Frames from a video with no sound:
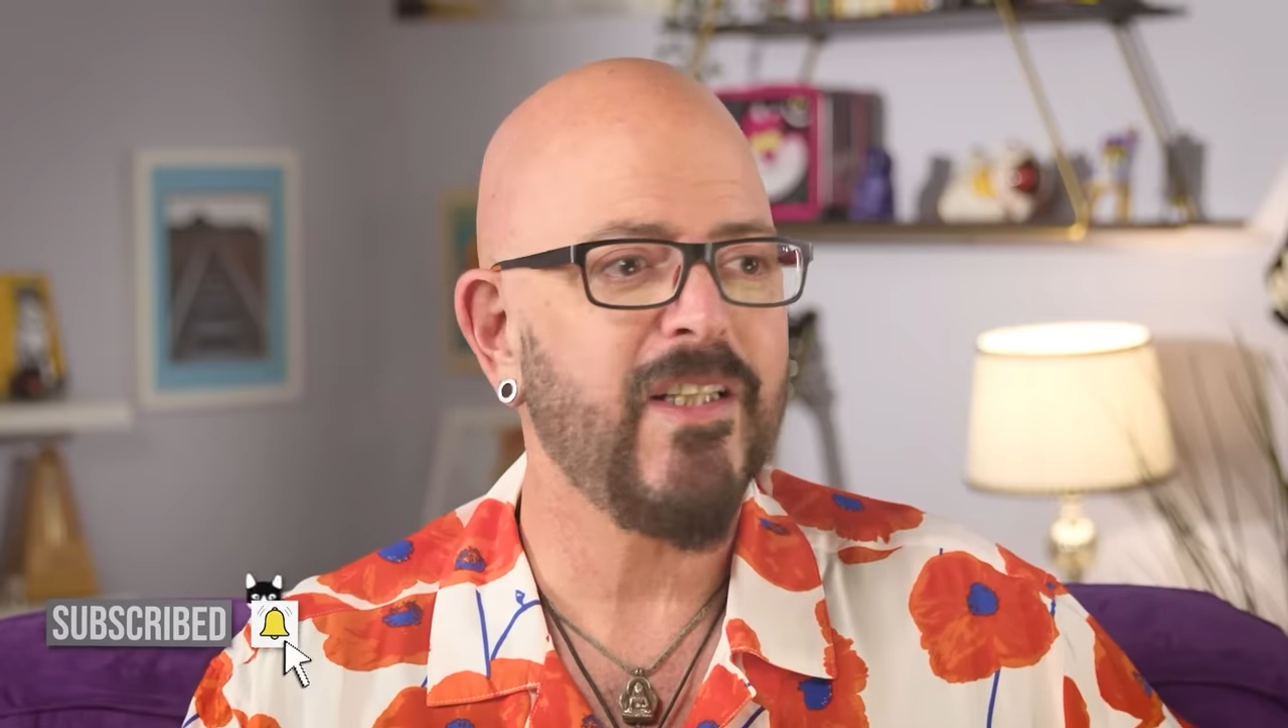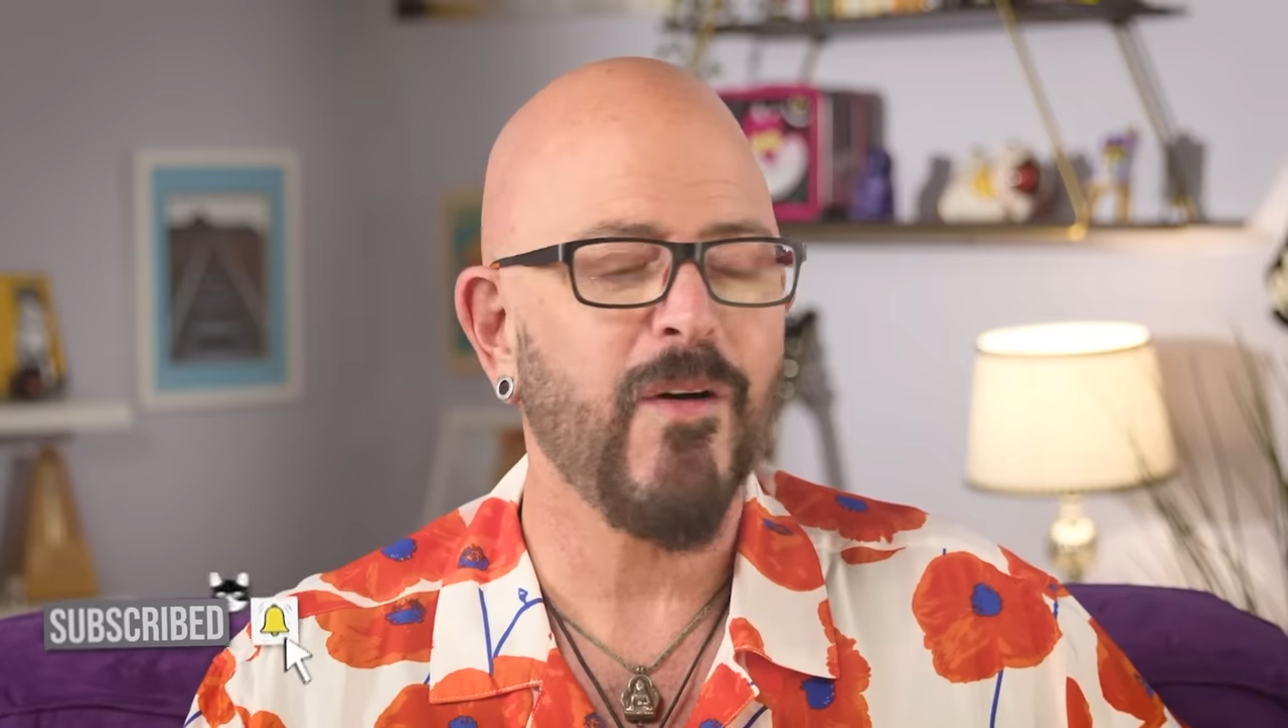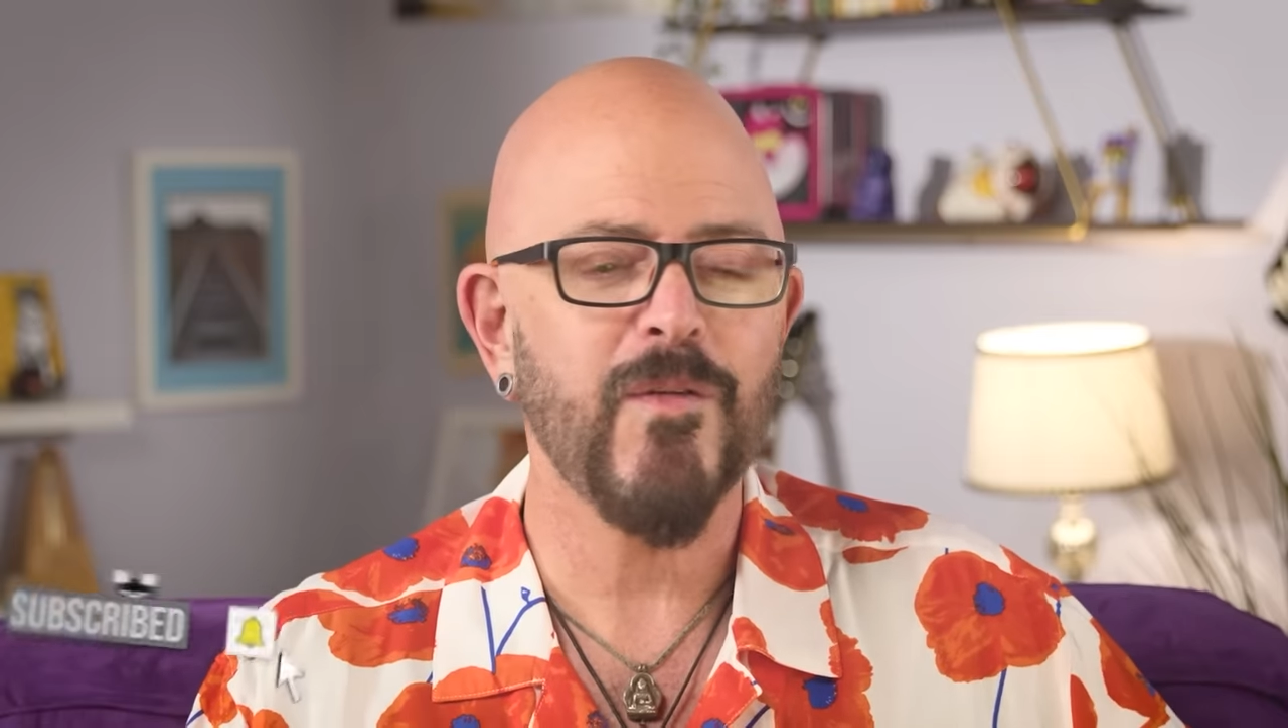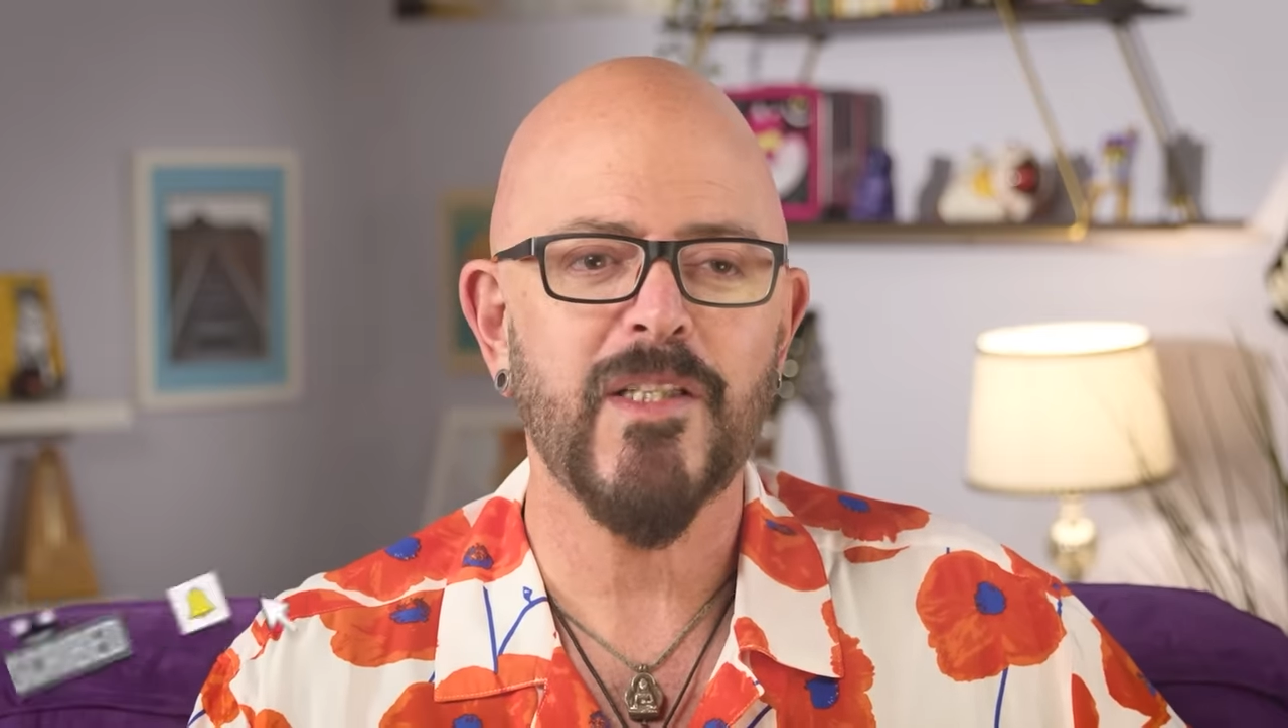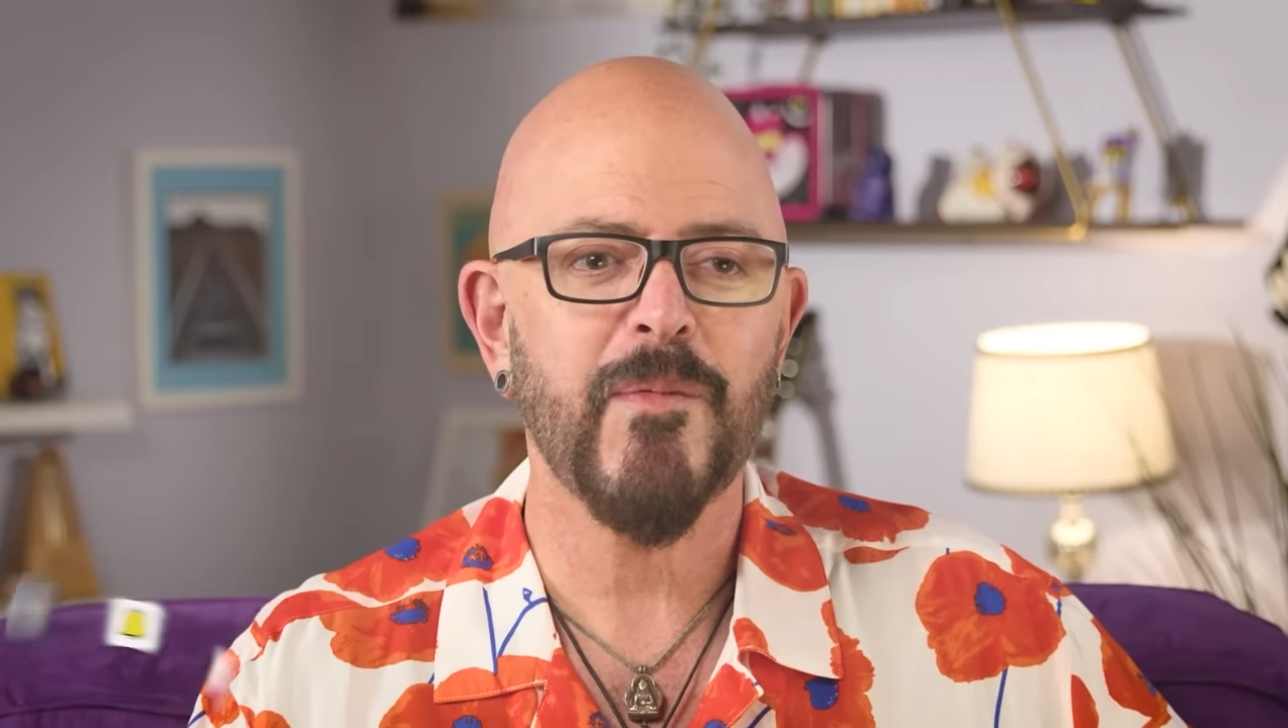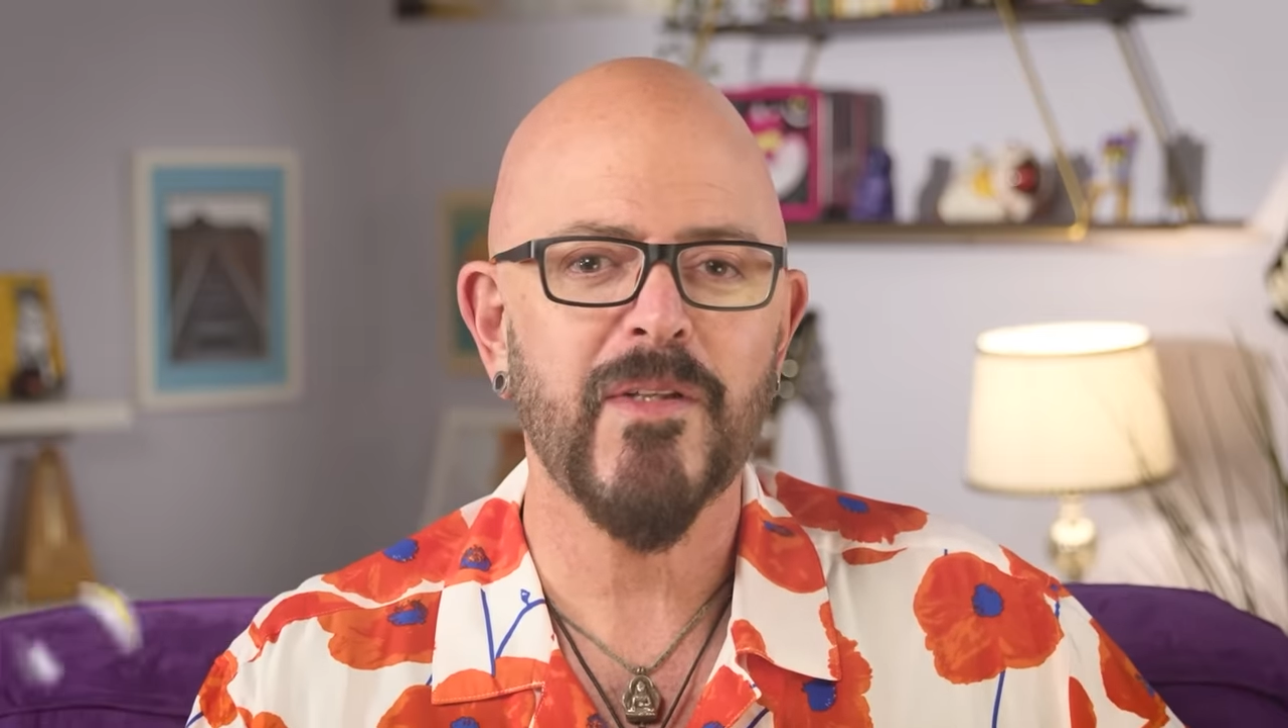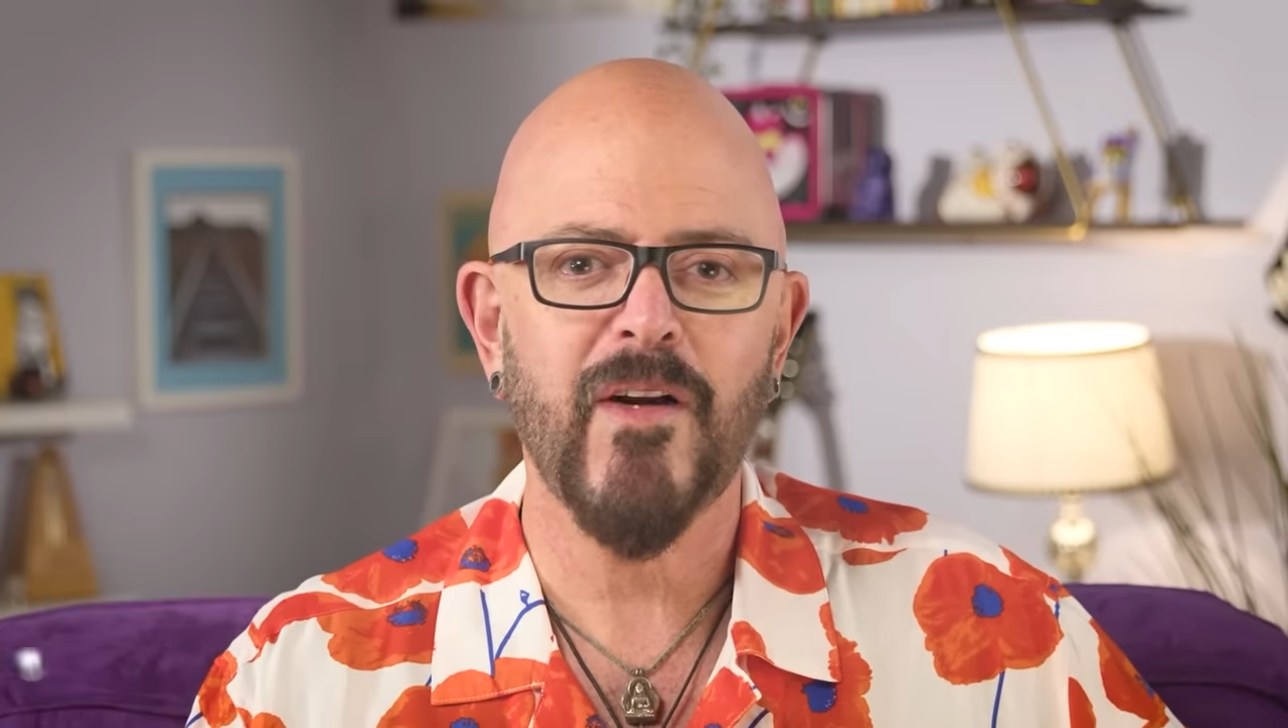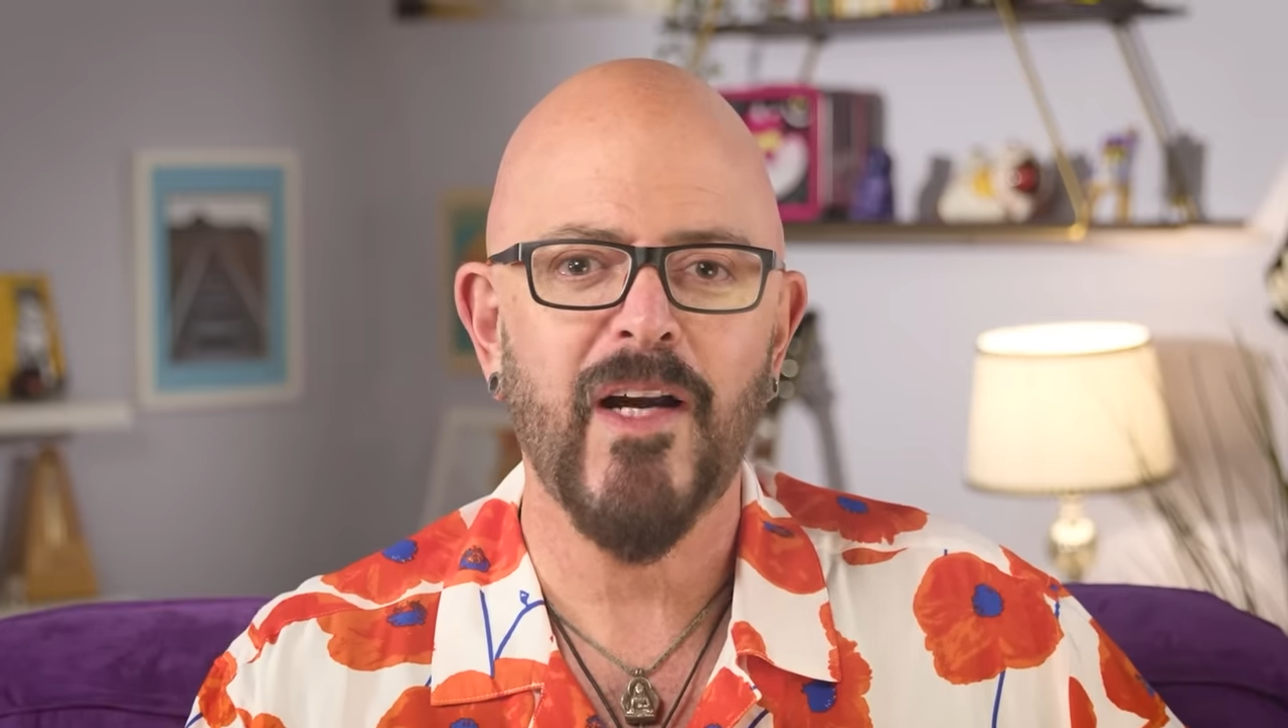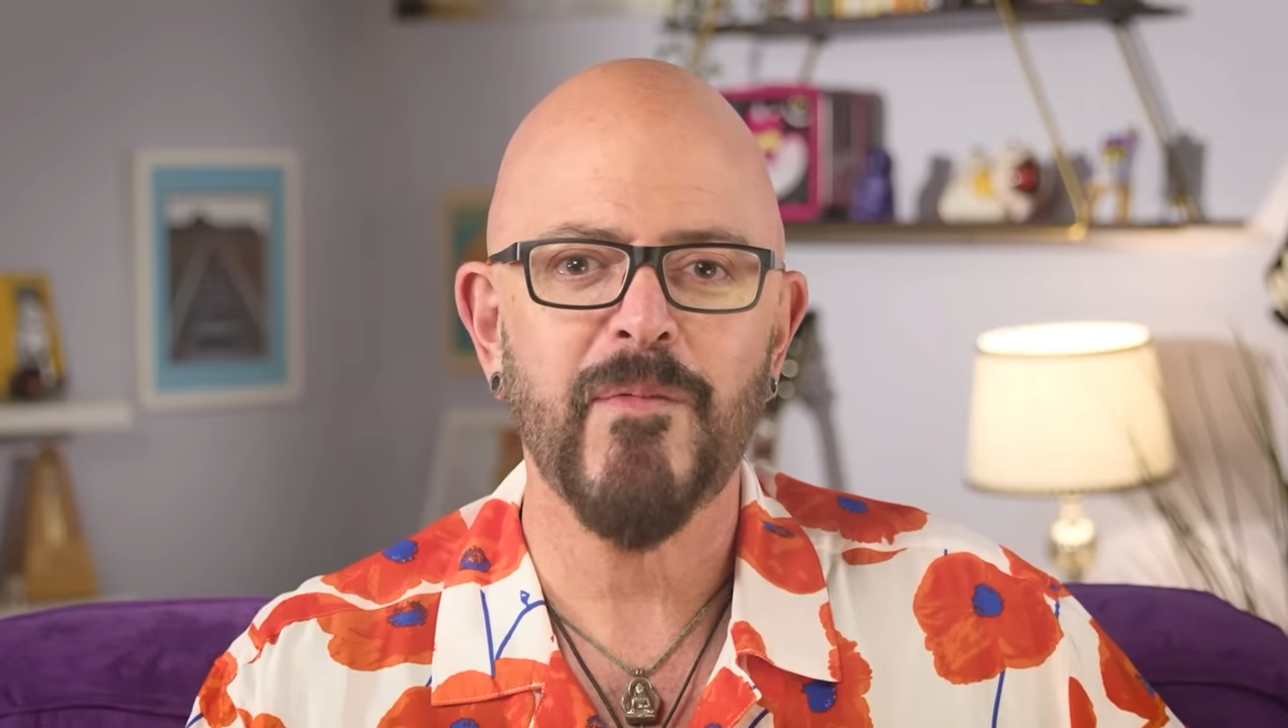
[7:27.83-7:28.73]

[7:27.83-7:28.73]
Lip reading: don't subscribe